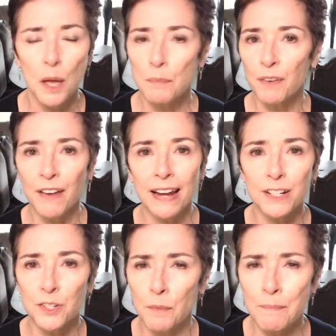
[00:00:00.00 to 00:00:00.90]
providing
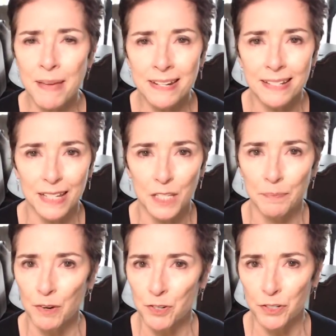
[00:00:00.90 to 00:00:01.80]
tremendous
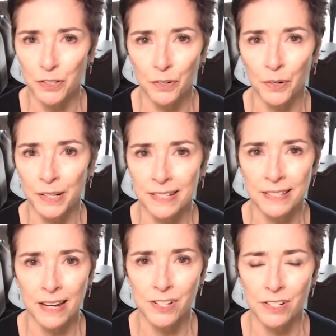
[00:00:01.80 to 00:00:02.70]
exposure to the
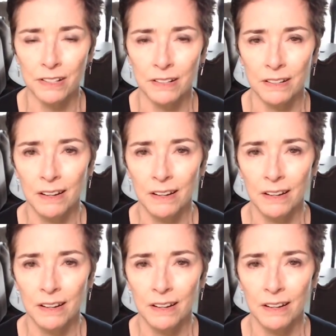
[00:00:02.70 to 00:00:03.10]
organization.